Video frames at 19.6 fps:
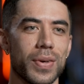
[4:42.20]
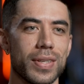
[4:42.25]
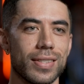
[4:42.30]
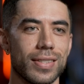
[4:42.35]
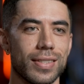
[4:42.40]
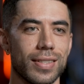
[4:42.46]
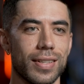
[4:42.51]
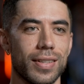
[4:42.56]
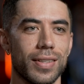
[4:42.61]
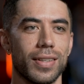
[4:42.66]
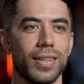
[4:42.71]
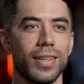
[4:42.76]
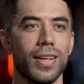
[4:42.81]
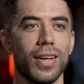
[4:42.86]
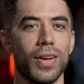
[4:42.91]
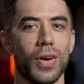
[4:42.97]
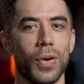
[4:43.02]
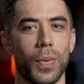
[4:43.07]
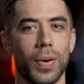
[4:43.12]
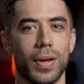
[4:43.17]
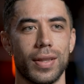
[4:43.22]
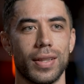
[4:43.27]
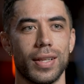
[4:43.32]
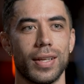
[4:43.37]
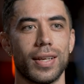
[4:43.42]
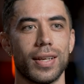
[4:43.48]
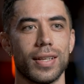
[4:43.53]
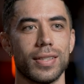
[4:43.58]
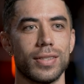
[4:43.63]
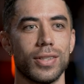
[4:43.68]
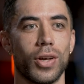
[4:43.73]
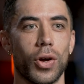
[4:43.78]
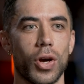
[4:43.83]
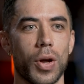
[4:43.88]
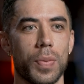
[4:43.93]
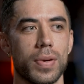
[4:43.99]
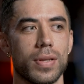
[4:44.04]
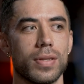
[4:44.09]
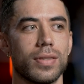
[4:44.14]
quiz and one of the kids
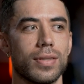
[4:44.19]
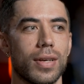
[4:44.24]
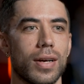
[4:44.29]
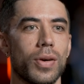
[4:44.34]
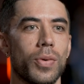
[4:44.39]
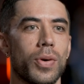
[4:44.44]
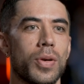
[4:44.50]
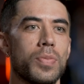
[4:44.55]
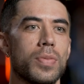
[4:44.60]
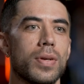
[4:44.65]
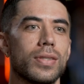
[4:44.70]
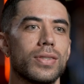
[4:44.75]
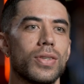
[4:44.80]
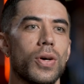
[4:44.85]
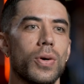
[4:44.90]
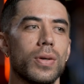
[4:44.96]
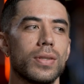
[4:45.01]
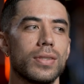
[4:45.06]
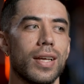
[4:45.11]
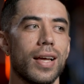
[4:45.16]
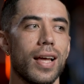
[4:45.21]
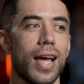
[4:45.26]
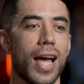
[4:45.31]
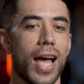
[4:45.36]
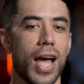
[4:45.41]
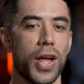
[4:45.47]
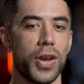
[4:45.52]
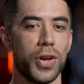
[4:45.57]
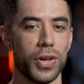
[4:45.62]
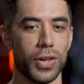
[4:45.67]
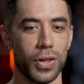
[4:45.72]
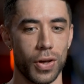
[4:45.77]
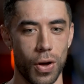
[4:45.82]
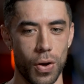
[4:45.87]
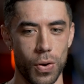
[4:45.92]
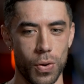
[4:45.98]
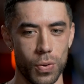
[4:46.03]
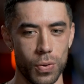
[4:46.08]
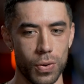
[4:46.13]
got up and sung one of my songs and the
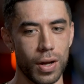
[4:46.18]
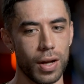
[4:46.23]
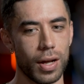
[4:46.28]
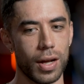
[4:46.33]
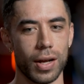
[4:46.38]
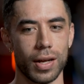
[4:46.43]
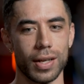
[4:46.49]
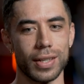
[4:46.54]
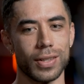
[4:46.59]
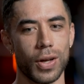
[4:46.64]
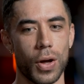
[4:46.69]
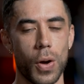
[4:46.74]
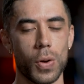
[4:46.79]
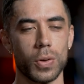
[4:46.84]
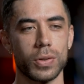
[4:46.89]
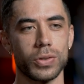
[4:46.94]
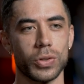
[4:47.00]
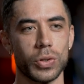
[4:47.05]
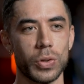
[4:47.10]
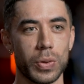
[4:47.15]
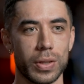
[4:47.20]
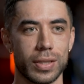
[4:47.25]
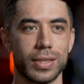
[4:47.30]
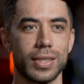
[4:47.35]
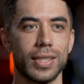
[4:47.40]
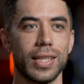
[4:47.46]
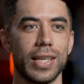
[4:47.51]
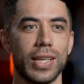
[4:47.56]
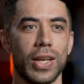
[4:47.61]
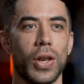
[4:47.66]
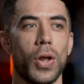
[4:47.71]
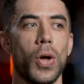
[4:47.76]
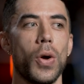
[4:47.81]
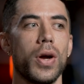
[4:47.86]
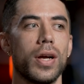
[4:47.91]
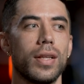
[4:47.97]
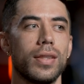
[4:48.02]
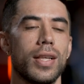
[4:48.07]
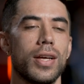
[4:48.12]
whole the whole school was singing
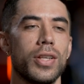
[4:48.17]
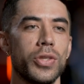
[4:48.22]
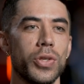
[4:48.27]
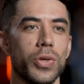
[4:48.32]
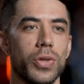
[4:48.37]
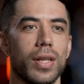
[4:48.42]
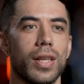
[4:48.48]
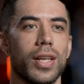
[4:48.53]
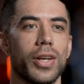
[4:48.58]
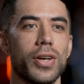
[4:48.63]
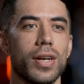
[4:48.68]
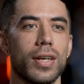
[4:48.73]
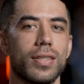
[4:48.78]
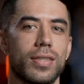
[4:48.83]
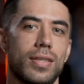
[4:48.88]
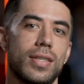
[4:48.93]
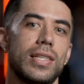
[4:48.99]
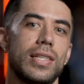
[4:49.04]
along and they knew the lyrics